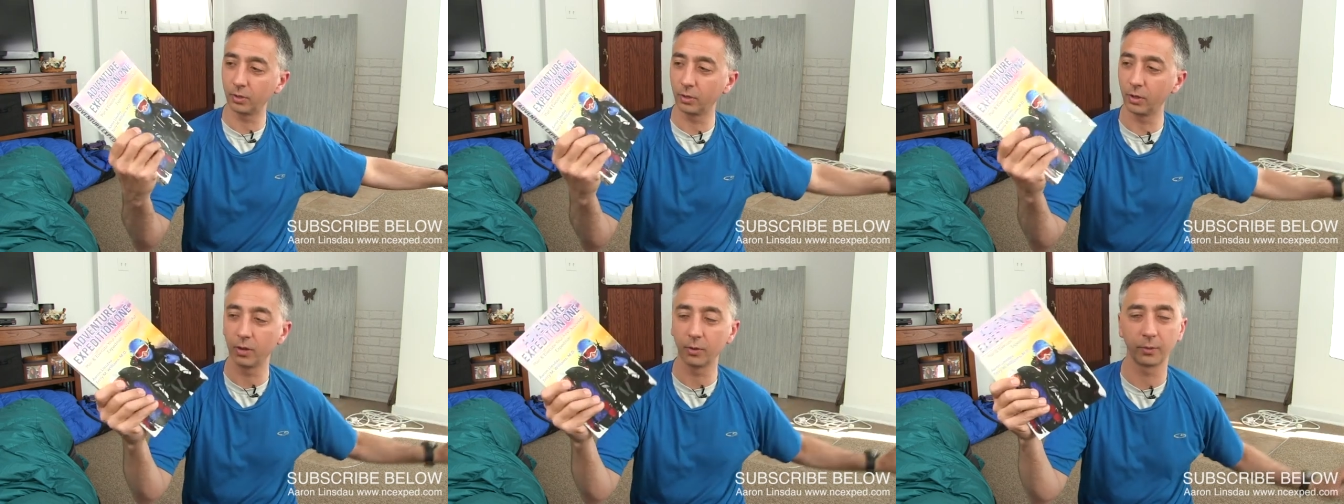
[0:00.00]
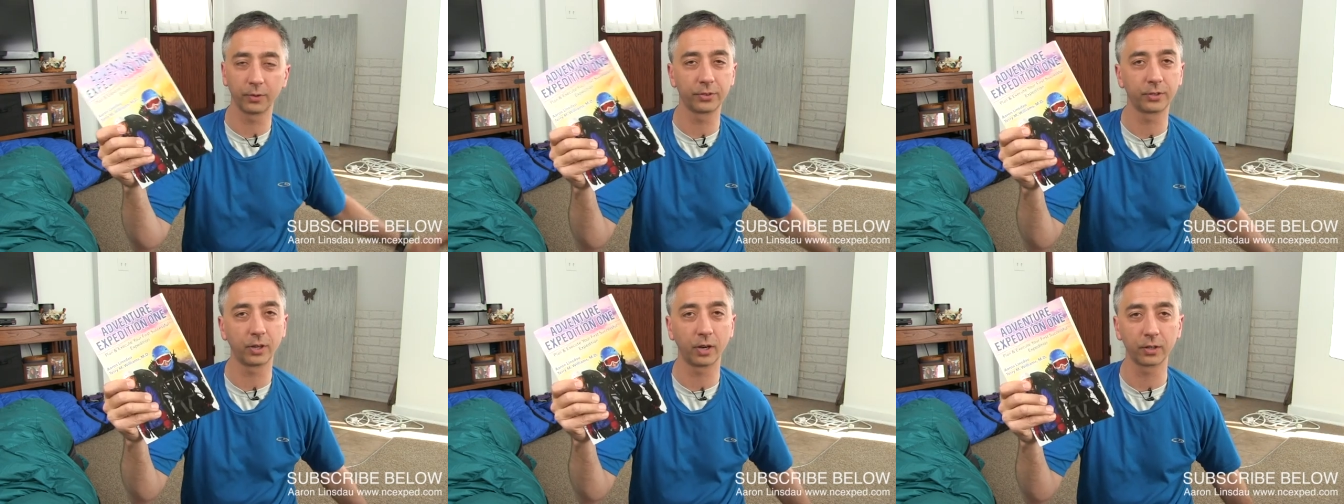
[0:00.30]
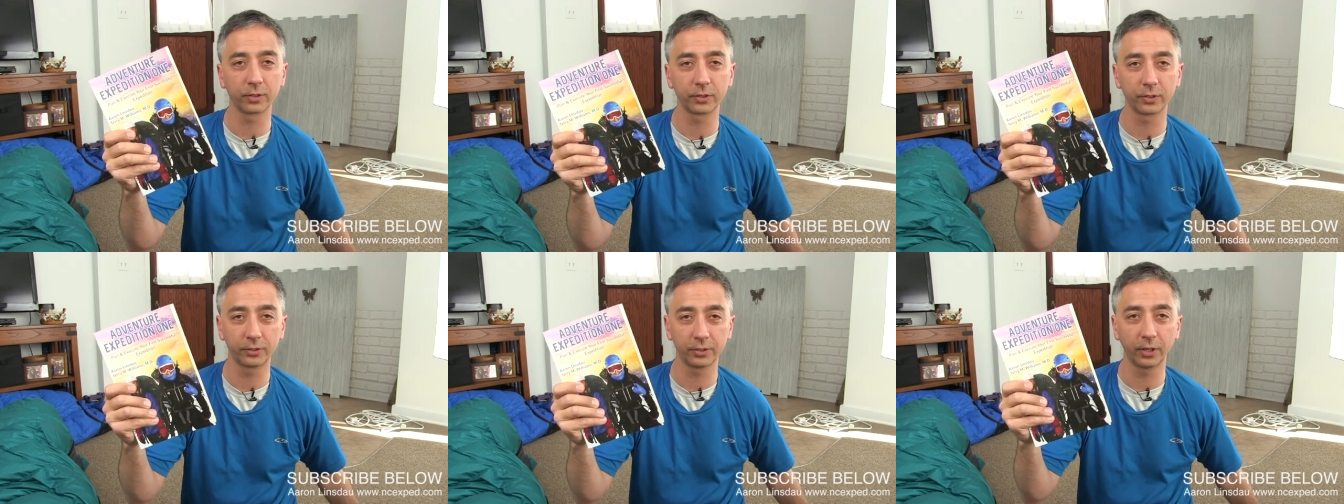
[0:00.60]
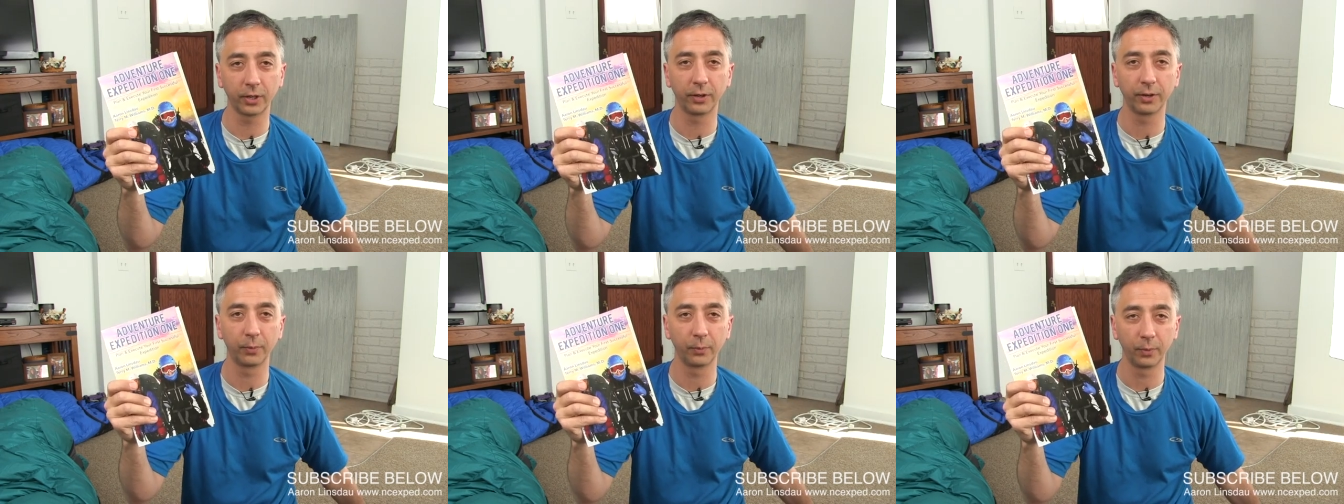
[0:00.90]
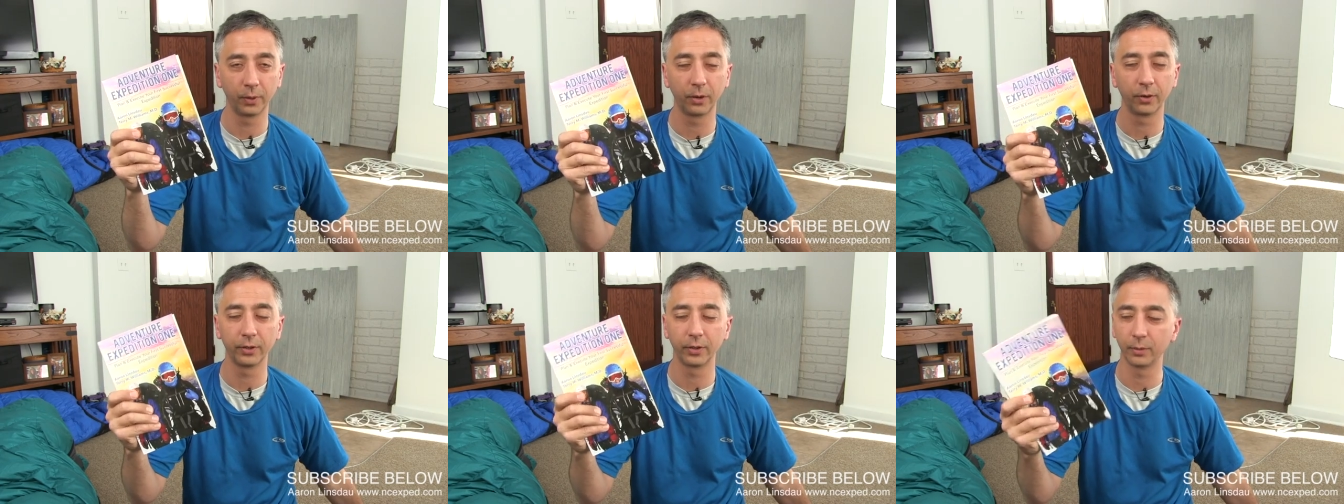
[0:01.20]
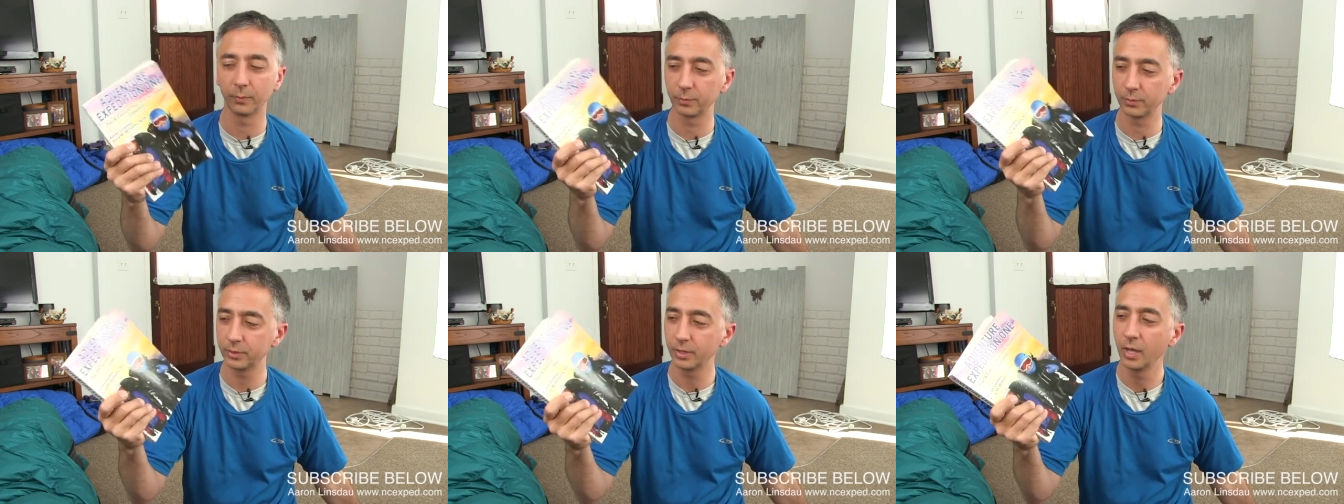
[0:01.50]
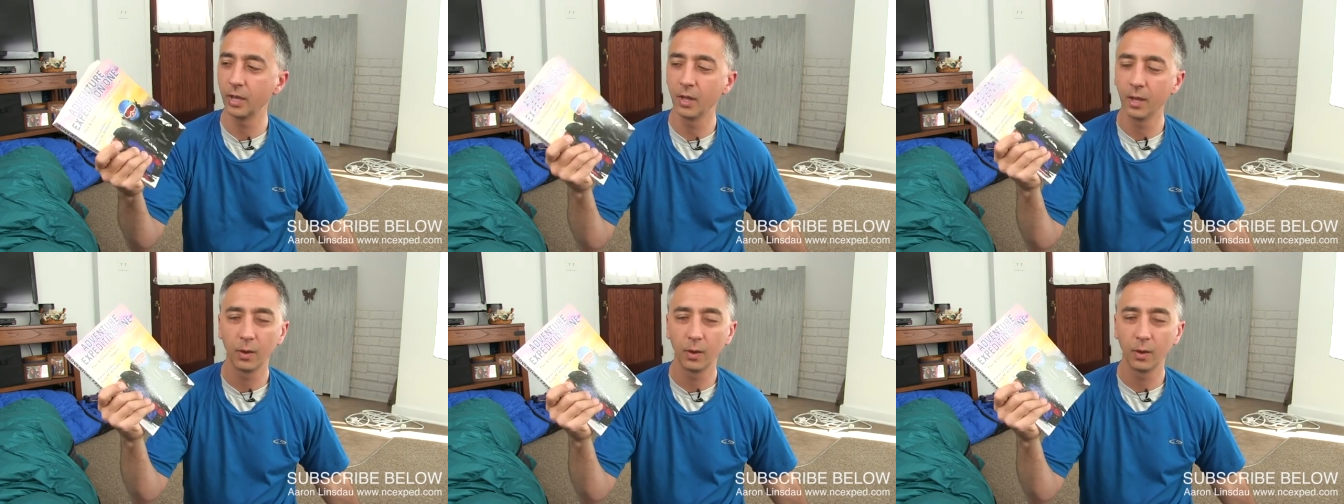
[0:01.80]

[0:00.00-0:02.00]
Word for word: along with Dr. Terry Williams.